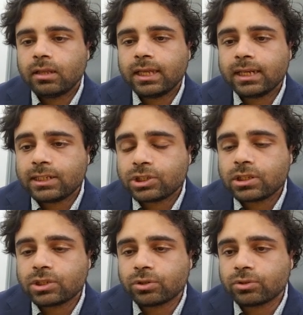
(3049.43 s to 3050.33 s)
In
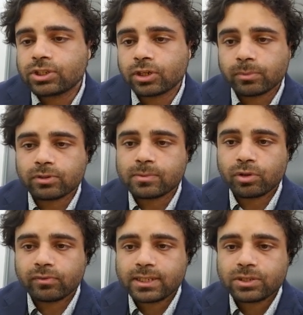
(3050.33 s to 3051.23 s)
addition to cerebral
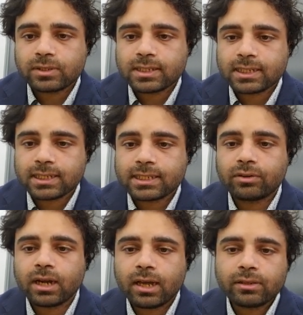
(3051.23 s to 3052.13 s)
small vessel disease, there
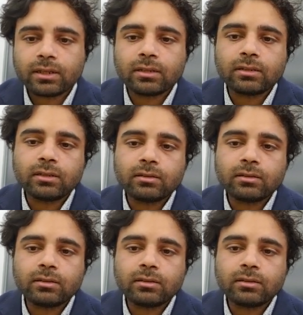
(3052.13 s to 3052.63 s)
are other